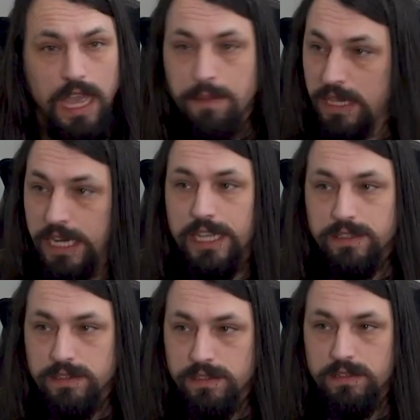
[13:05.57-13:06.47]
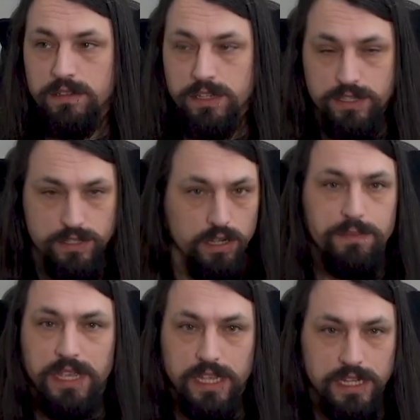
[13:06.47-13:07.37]
I mean, it's
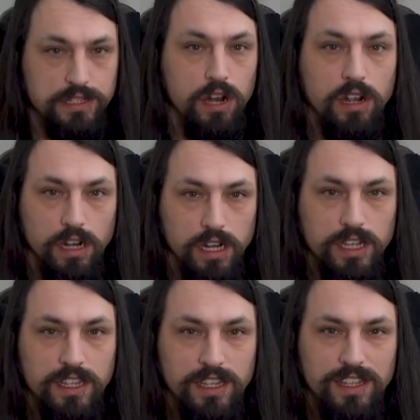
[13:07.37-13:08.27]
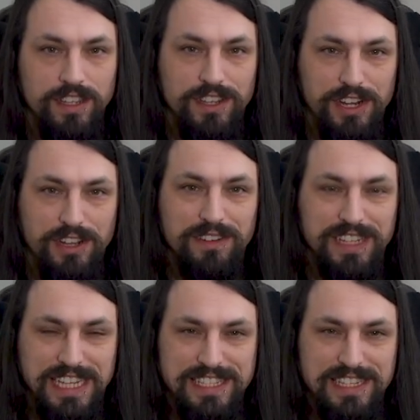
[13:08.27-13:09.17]
disturbing and dark, you know,
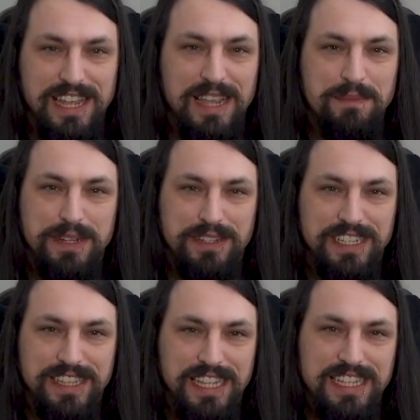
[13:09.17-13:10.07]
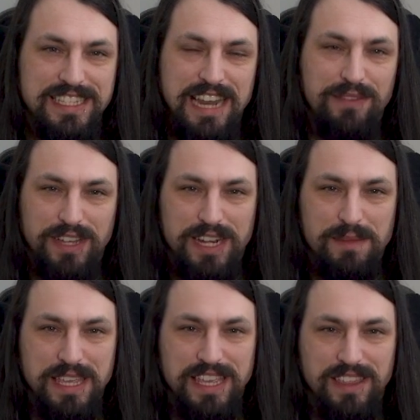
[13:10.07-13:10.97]
like it's a time period that is never going to
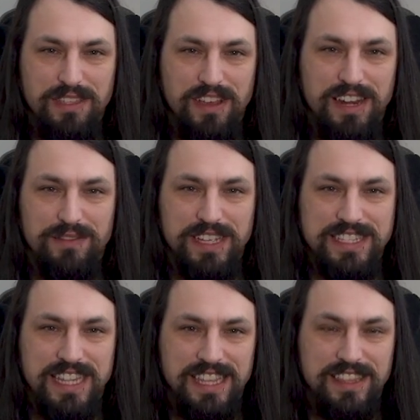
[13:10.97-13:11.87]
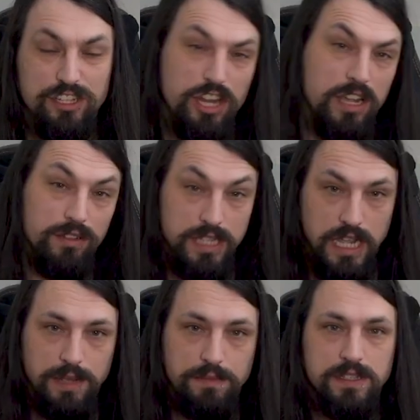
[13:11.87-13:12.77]
be thought of as like the chuckle
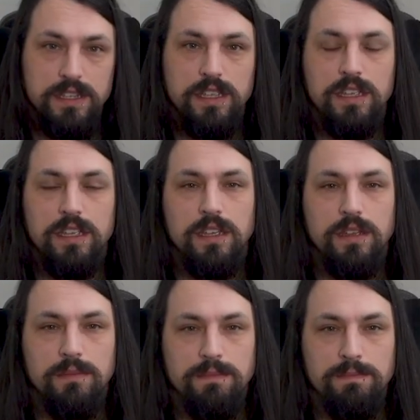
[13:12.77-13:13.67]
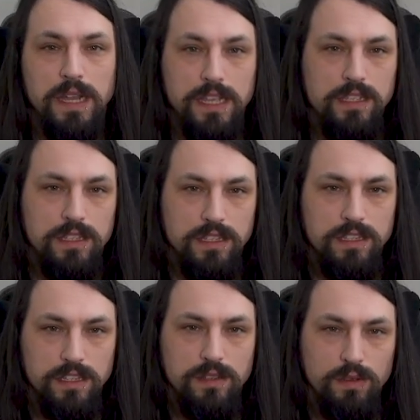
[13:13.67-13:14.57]
times, but
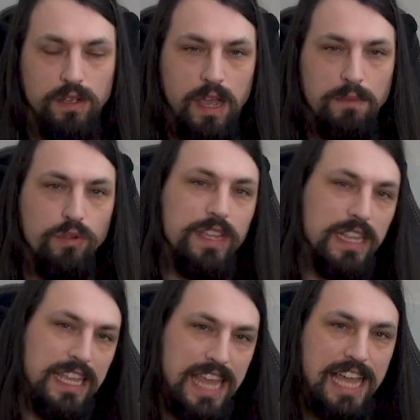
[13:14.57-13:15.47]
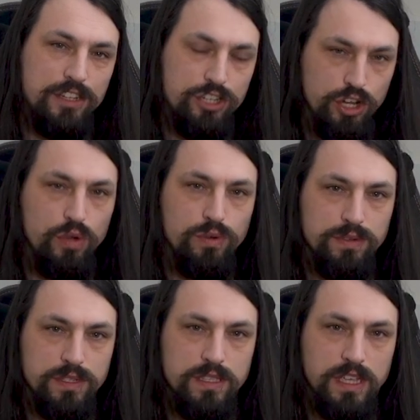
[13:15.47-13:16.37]
a movie like that
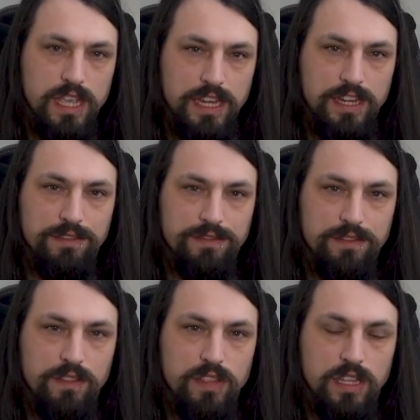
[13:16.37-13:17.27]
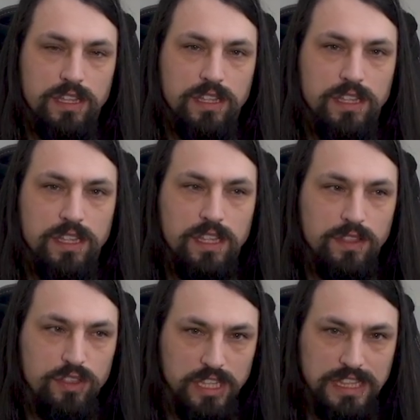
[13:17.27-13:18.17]
shows the kind of the
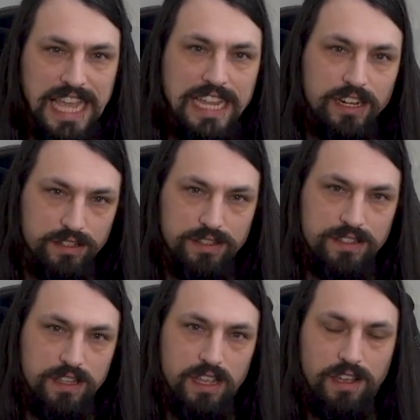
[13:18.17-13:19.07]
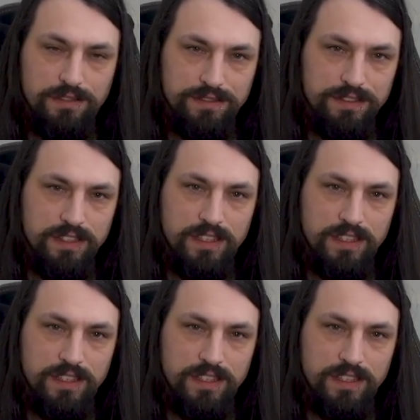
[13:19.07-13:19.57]
layers of